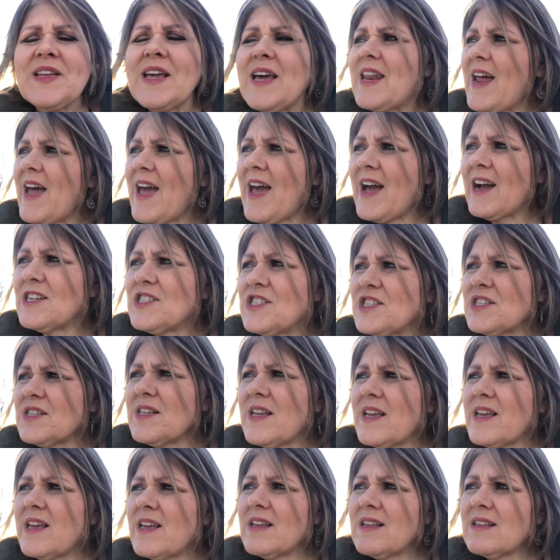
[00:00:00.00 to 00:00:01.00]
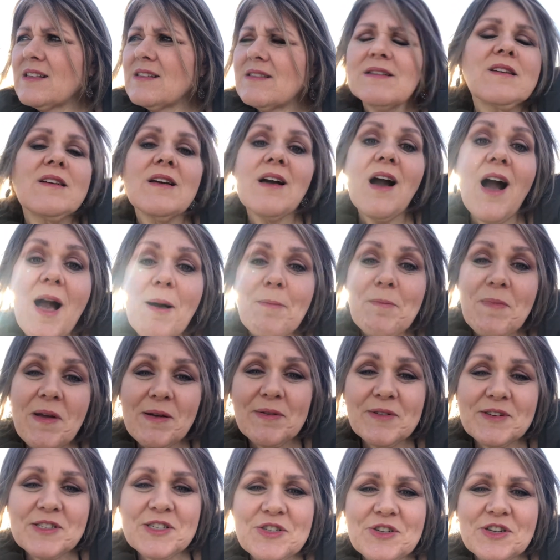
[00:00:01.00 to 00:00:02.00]
And I actually got my
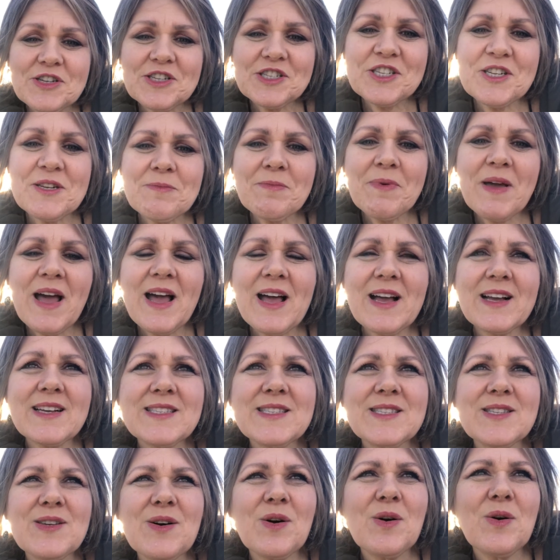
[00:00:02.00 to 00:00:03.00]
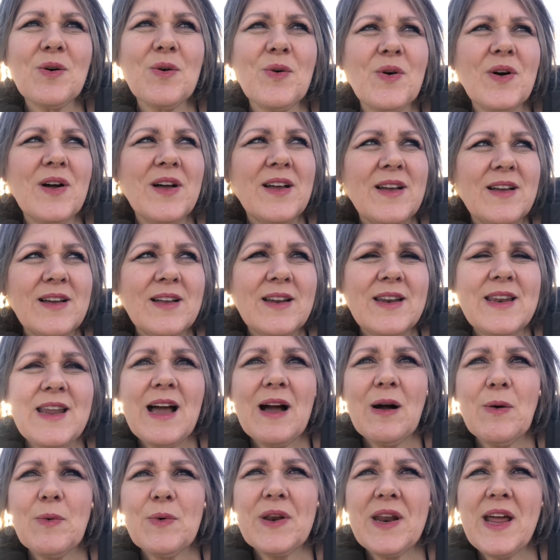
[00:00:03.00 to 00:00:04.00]
restriction back. So
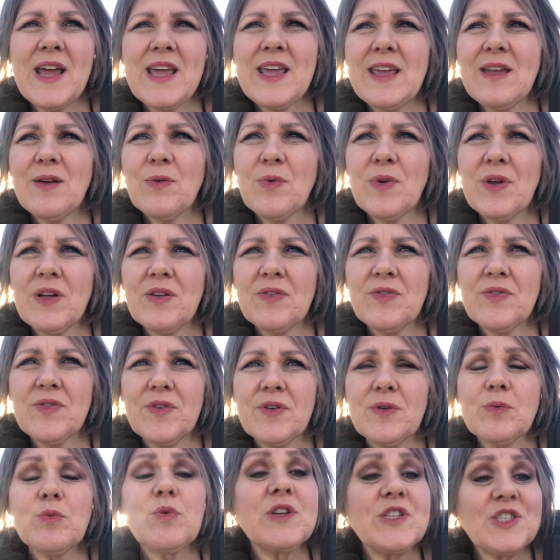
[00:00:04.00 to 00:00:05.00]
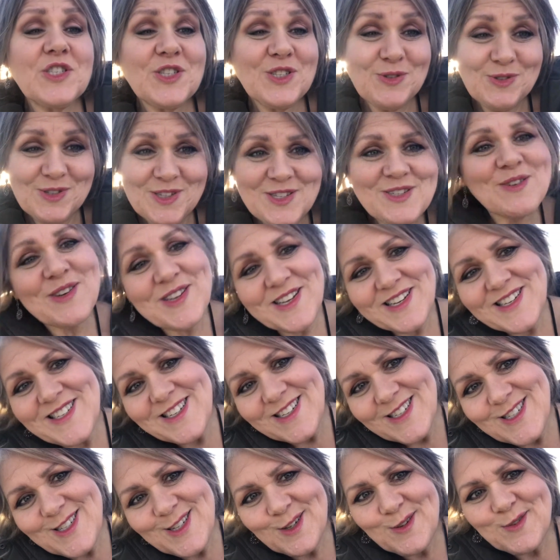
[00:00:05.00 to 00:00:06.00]
now when I eat real food, which you still get
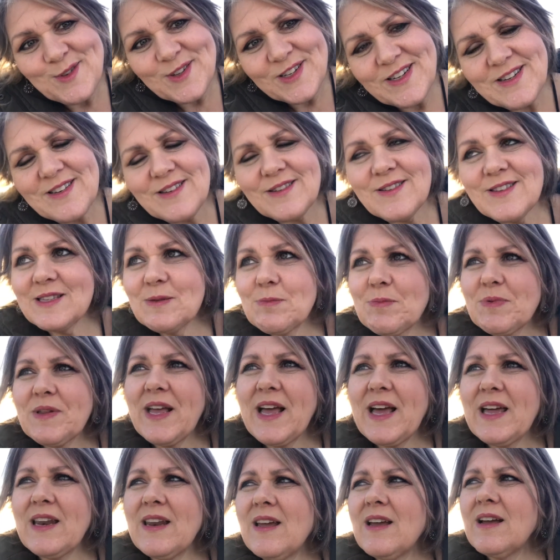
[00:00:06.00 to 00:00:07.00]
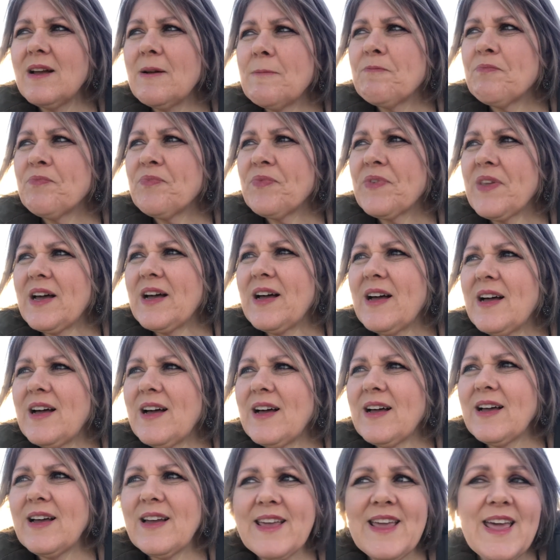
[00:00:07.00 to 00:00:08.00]
to do when you do this plan,
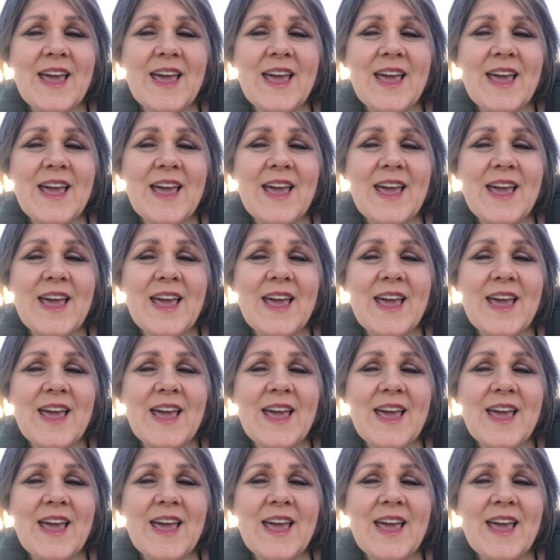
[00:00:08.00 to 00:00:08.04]
I